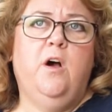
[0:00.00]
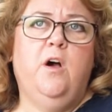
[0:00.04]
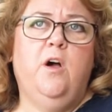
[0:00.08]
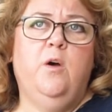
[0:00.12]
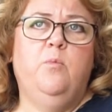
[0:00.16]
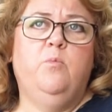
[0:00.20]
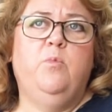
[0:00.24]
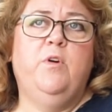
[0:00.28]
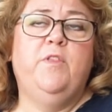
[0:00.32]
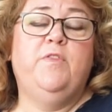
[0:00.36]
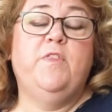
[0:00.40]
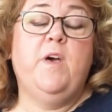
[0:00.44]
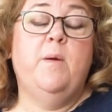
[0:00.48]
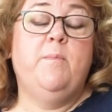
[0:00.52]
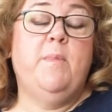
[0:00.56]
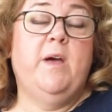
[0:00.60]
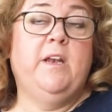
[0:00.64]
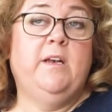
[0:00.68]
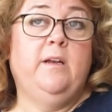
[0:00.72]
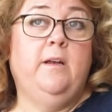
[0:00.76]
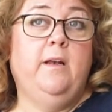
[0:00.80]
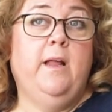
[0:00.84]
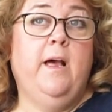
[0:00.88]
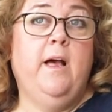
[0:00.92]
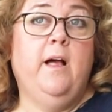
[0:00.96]
with their
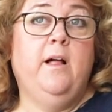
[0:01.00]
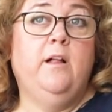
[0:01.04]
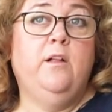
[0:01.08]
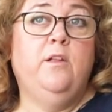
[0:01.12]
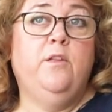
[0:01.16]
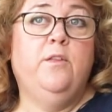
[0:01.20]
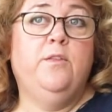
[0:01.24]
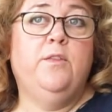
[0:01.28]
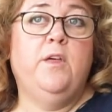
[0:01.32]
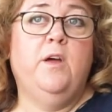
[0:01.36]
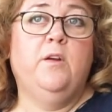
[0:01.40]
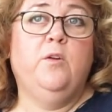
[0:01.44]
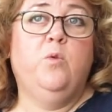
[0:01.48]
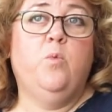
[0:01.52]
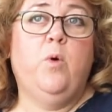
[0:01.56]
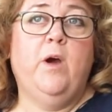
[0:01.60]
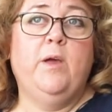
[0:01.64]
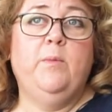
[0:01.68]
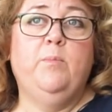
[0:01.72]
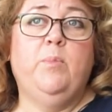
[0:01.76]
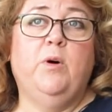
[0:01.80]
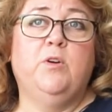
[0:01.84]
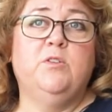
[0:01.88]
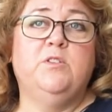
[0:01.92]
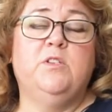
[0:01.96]
mental health, and
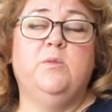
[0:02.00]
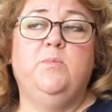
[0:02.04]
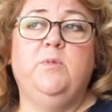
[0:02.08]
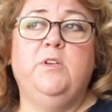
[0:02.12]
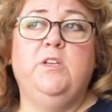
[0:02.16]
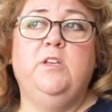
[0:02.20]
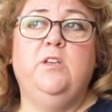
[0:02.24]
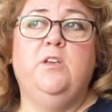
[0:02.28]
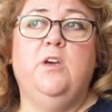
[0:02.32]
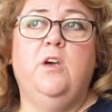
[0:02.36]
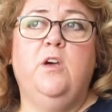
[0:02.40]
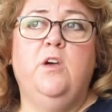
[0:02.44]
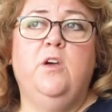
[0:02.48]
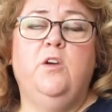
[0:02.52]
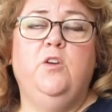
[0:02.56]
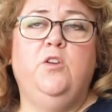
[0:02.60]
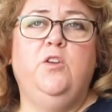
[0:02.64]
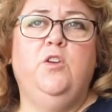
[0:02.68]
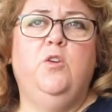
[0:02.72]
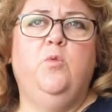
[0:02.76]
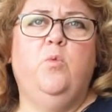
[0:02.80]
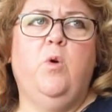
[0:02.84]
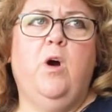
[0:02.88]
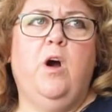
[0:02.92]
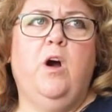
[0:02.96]
quite possibly
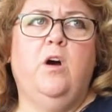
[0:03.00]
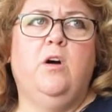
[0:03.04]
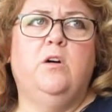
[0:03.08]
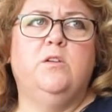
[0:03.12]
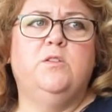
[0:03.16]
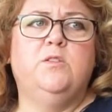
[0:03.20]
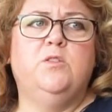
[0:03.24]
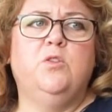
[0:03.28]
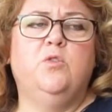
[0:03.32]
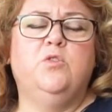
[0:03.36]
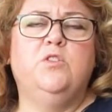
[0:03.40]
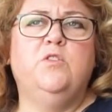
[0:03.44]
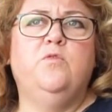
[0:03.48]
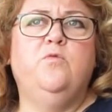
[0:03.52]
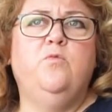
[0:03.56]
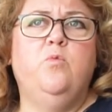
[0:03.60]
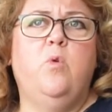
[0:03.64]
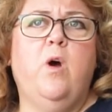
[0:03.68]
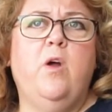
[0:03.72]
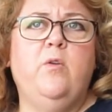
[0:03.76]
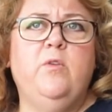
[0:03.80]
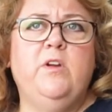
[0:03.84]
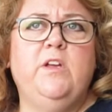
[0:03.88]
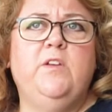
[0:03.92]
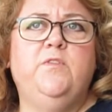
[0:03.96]
you are sort of
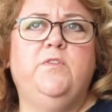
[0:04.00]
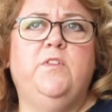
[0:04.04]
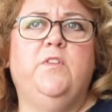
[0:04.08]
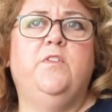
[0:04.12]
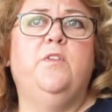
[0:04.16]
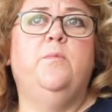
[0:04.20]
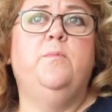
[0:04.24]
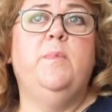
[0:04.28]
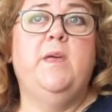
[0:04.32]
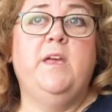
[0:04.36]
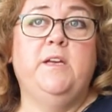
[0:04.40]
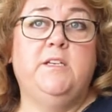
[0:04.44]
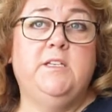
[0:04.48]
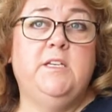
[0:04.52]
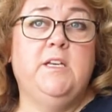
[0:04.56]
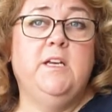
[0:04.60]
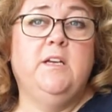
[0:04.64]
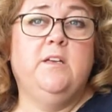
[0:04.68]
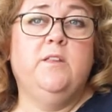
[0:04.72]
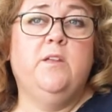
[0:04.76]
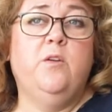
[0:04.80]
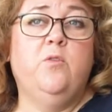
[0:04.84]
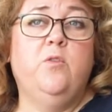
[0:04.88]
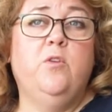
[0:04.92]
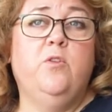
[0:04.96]
worried that they may
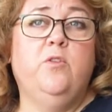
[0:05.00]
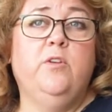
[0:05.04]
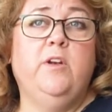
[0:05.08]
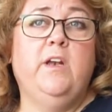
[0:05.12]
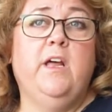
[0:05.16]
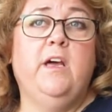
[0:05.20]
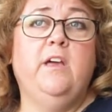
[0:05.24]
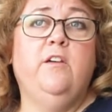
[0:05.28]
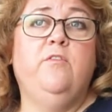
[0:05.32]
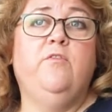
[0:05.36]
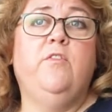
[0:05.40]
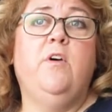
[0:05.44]
take their own life,